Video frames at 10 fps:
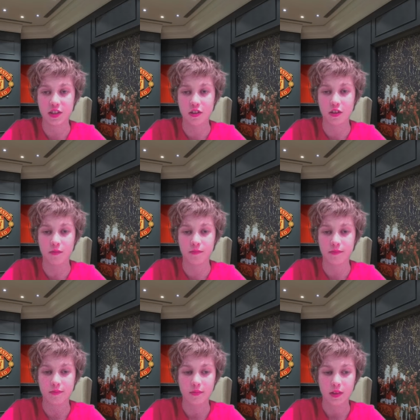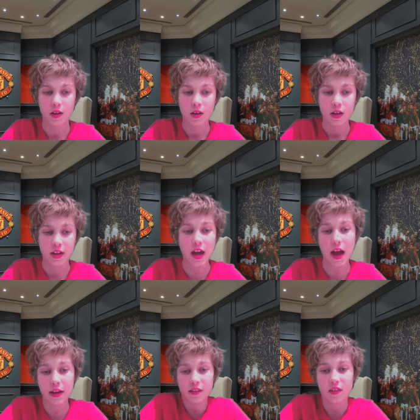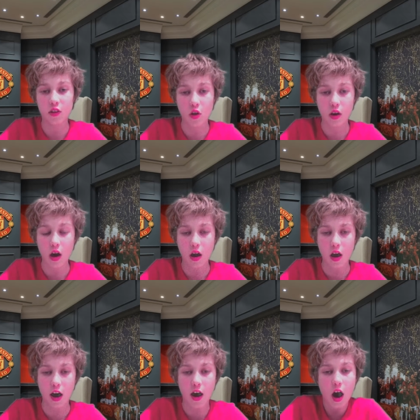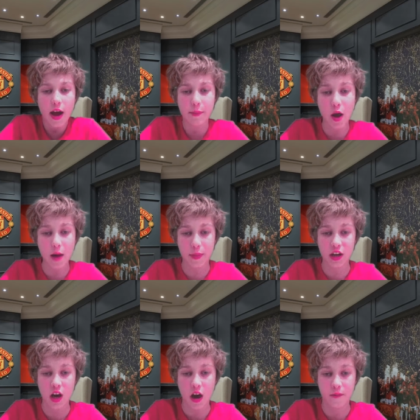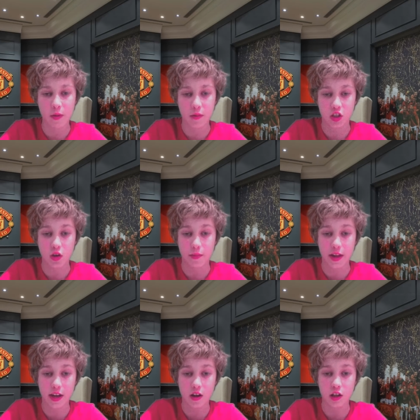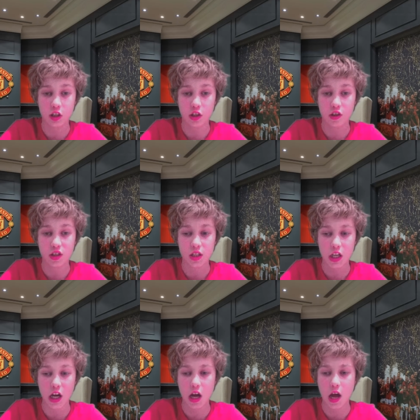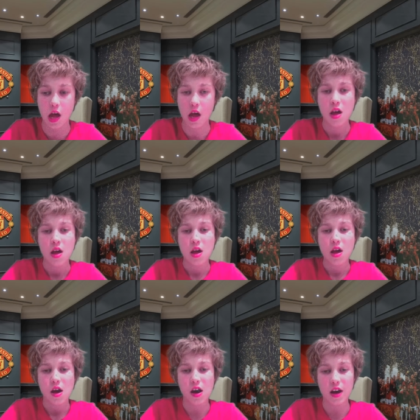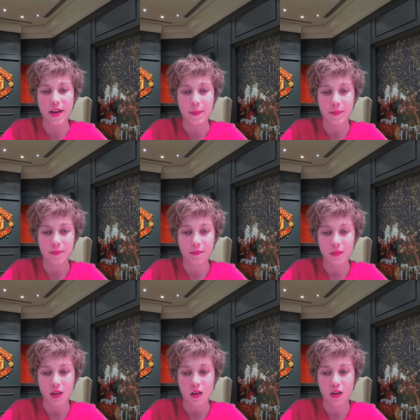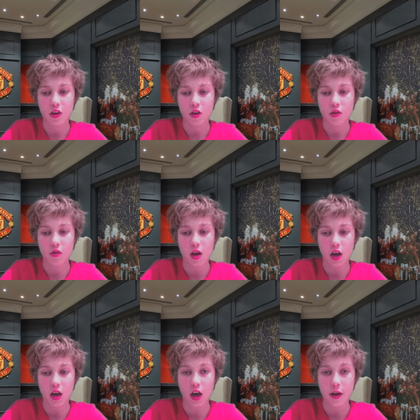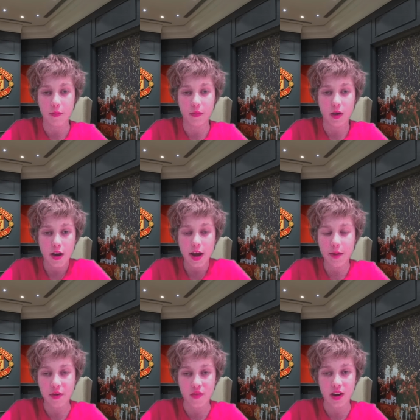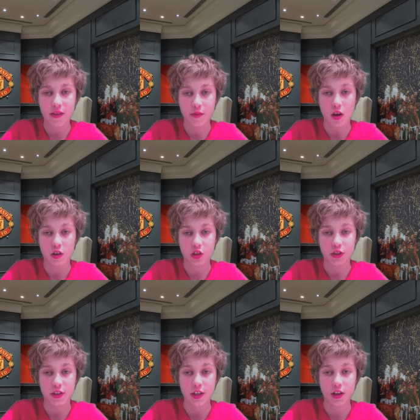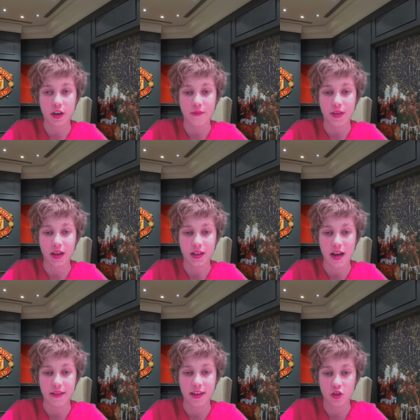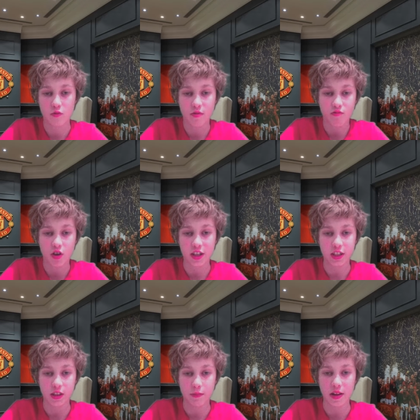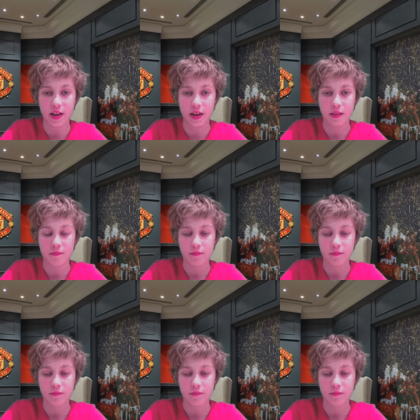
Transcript: So, yeah, and look, I, in my opinion, I think we should play youngsters. Uh, I'm, you know, I'm I am a fan of youngsters, and I think that they do have rights to play.